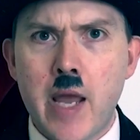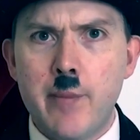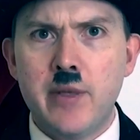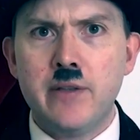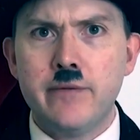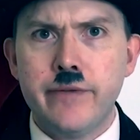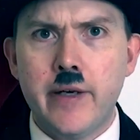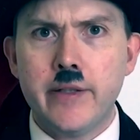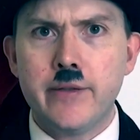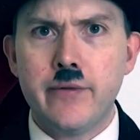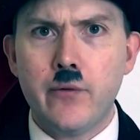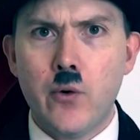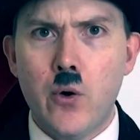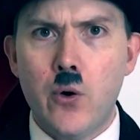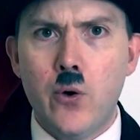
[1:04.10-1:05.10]
salmon fudge
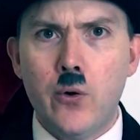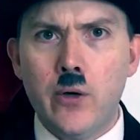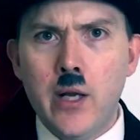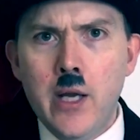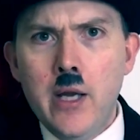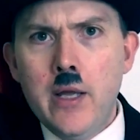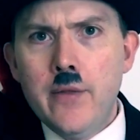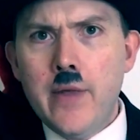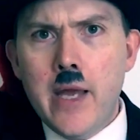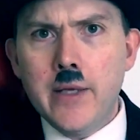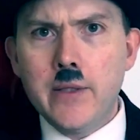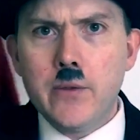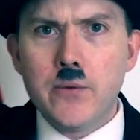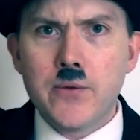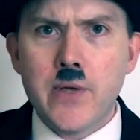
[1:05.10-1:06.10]
for all.
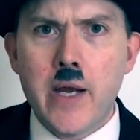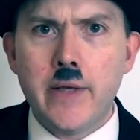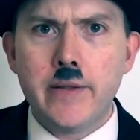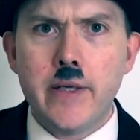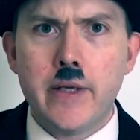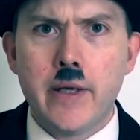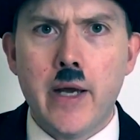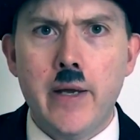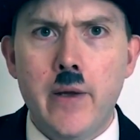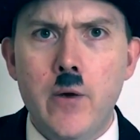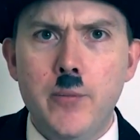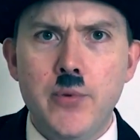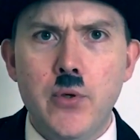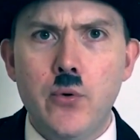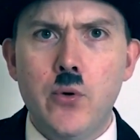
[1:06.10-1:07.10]
Thank you, St. Nick. I
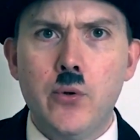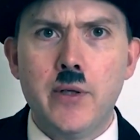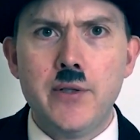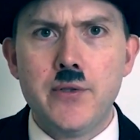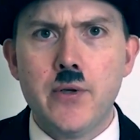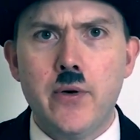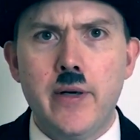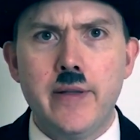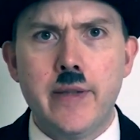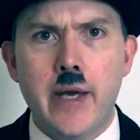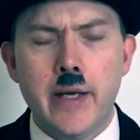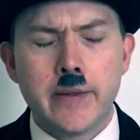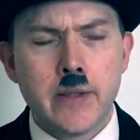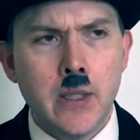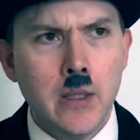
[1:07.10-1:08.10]
hope you all enjoyed
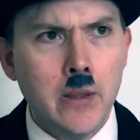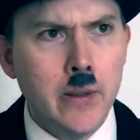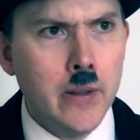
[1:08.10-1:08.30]
that.